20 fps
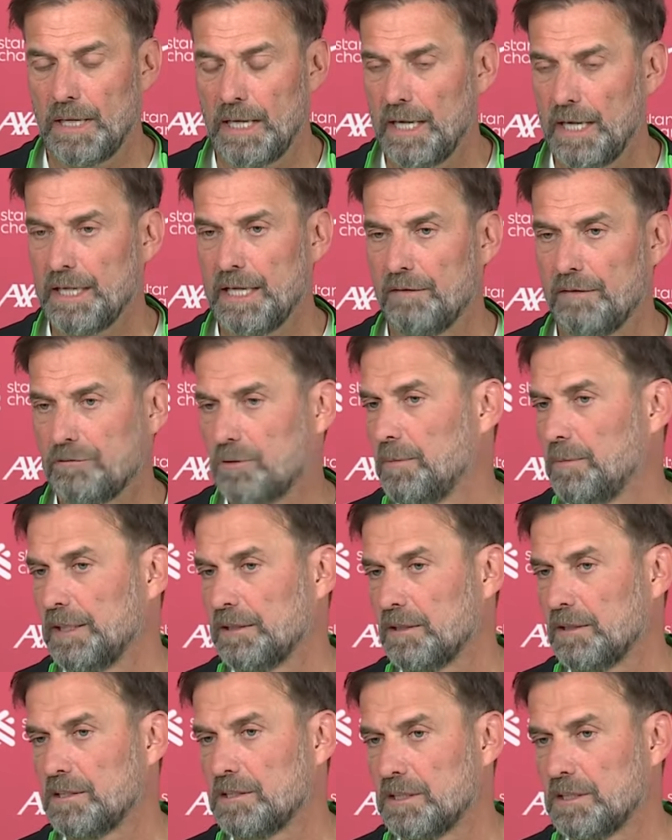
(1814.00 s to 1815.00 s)
have to
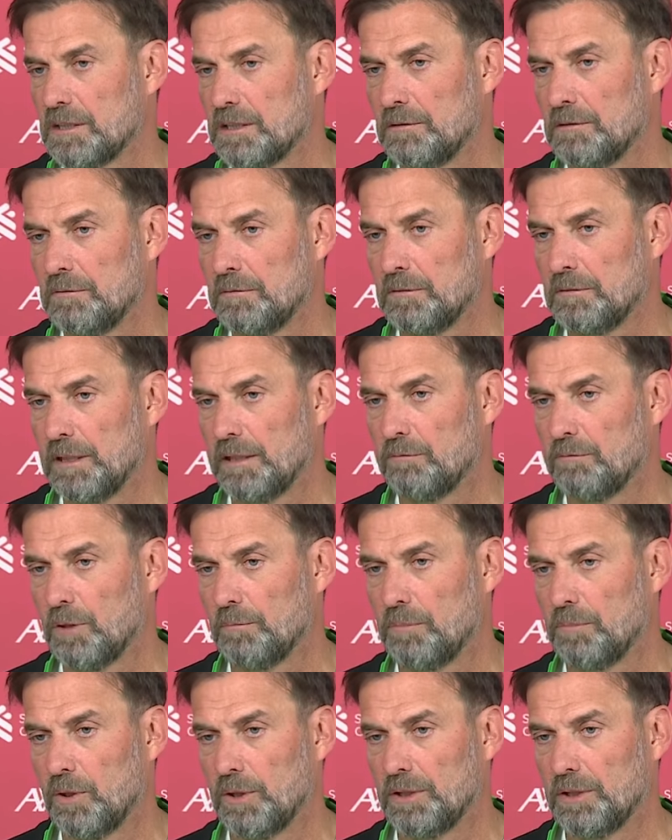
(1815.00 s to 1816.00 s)
make a decision at
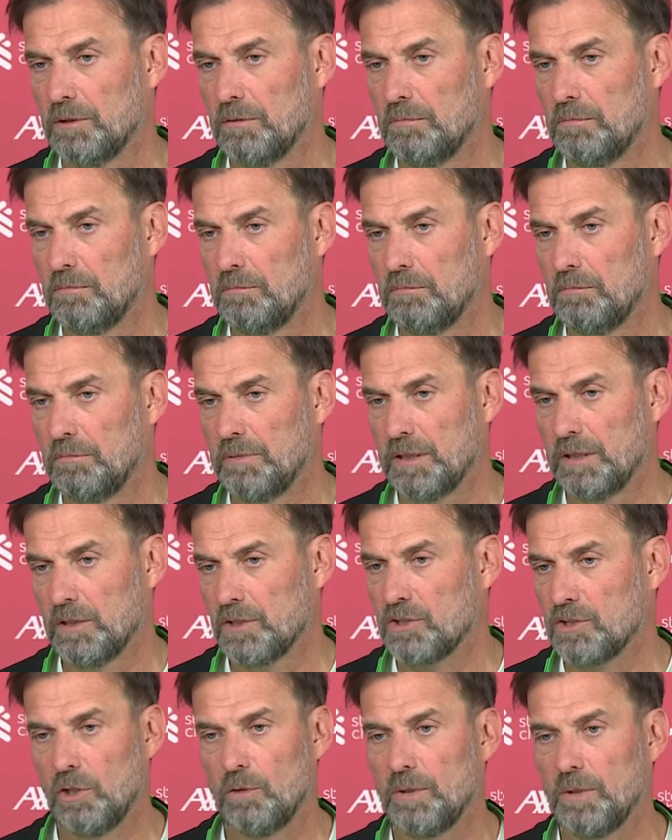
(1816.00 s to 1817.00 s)
one point
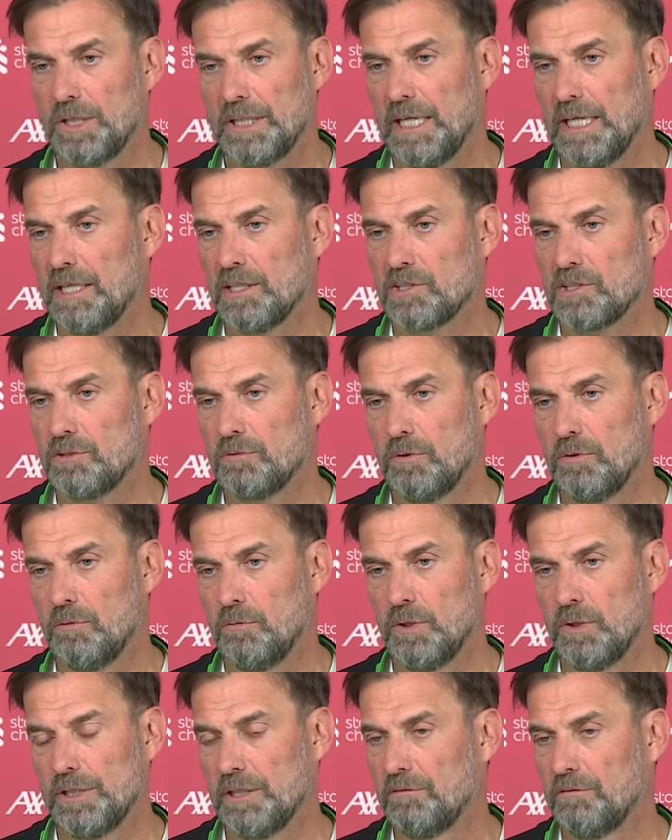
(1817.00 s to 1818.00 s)
because nobody else
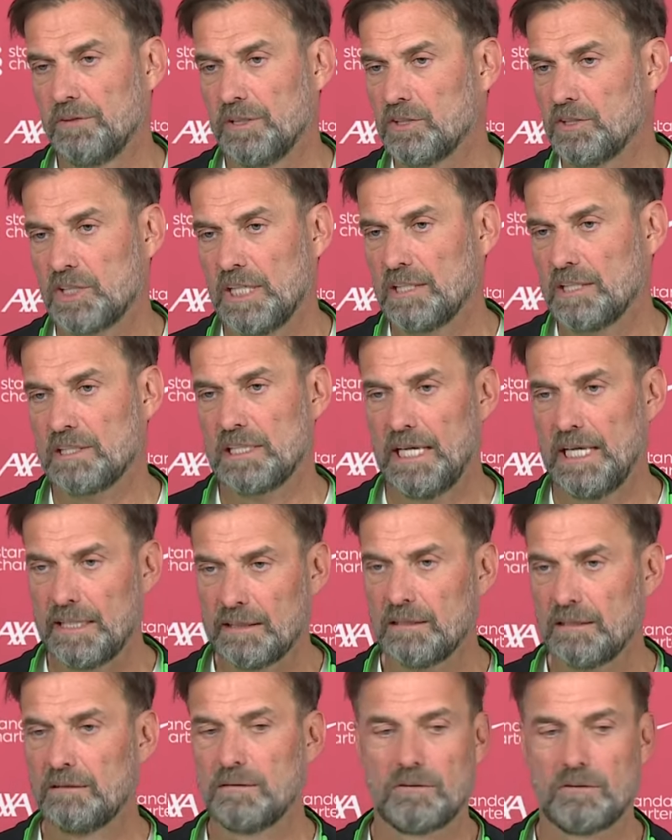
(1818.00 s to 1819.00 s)
would have. It's just
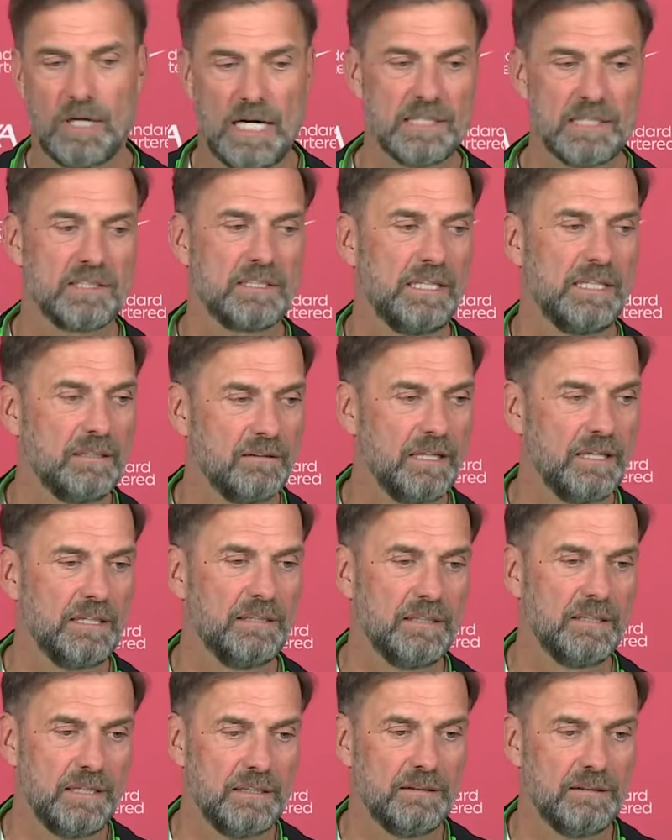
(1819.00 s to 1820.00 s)
like the trust and
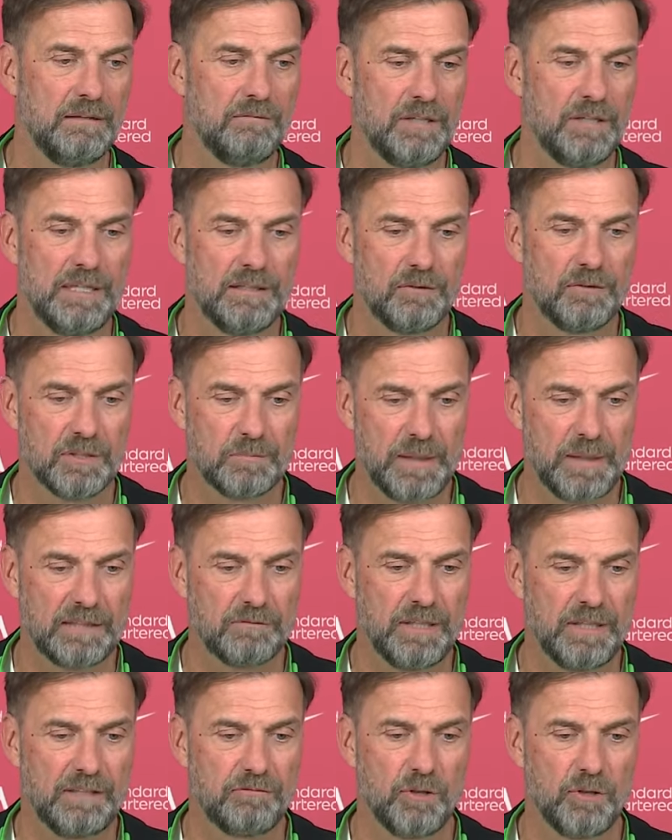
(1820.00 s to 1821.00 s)
the
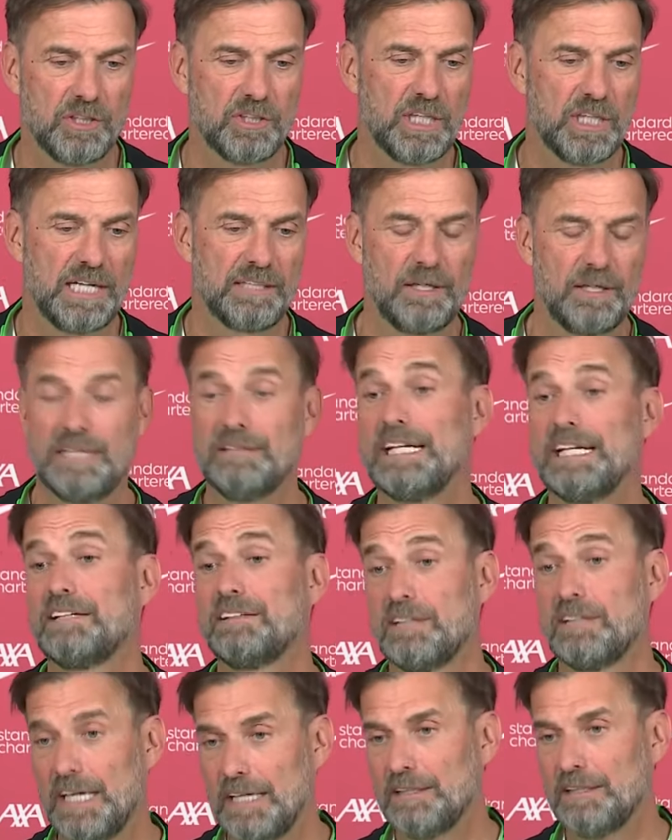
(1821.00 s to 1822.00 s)
respect we had for each other, and
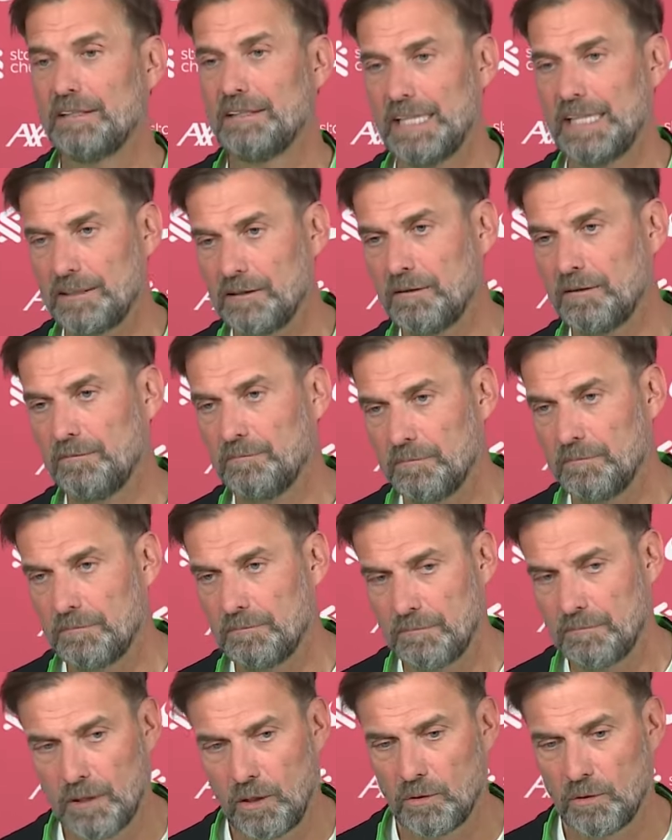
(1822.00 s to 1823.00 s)
that the
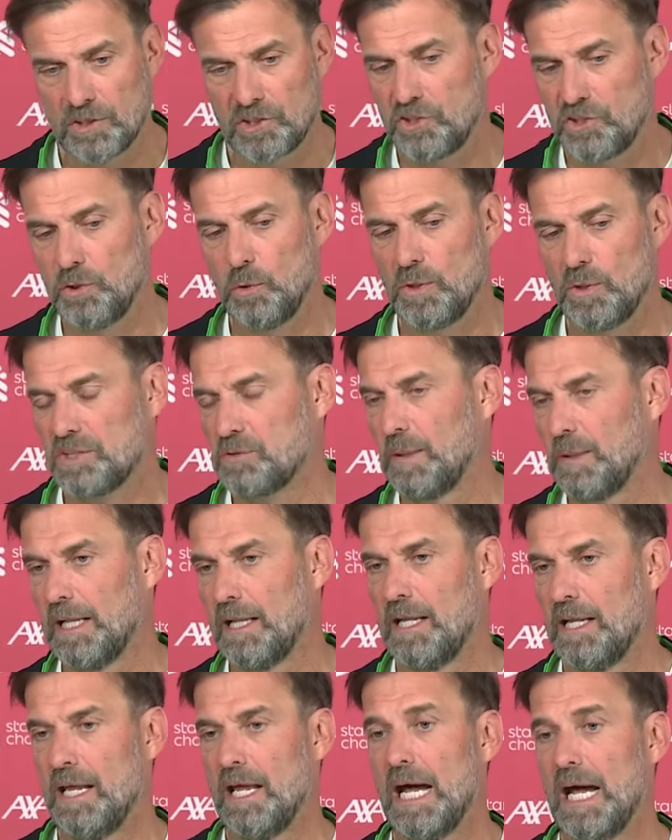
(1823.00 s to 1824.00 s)
owners knew as
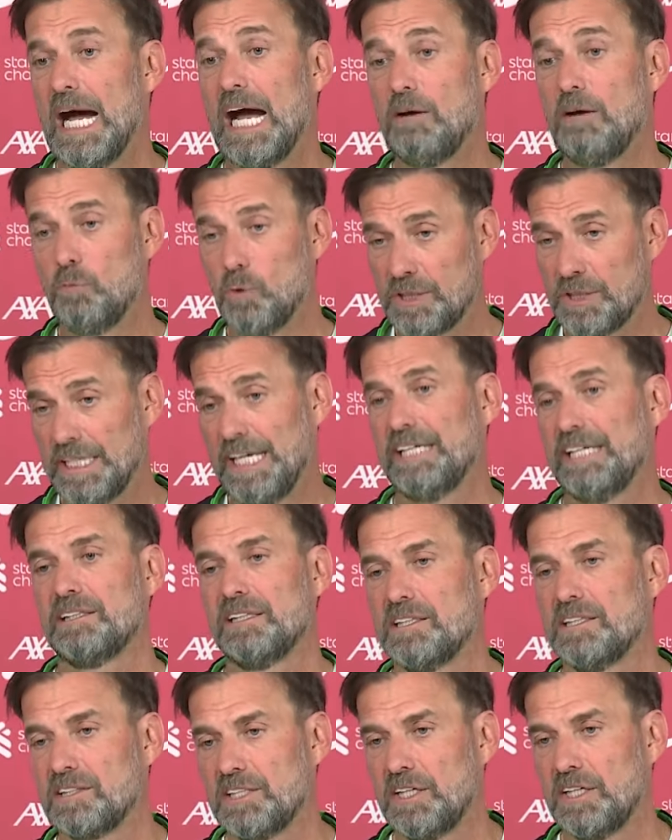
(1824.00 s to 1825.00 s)
well. I would take
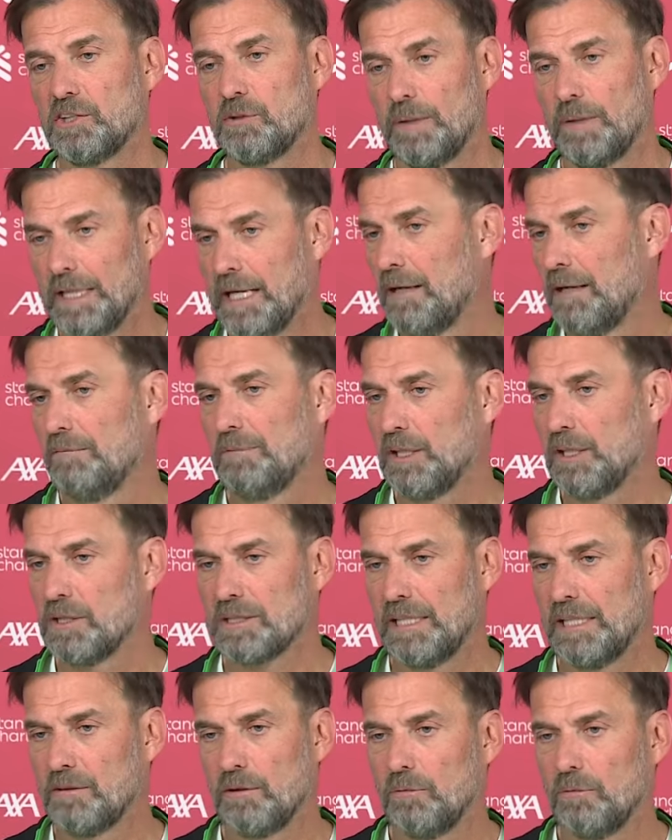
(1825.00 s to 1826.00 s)
the decision
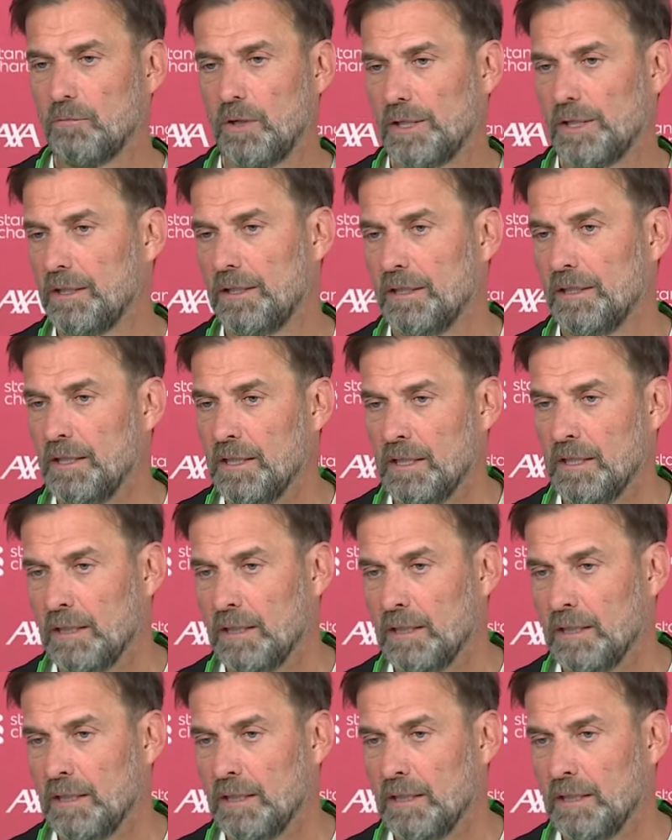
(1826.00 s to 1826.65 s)
because I don't want to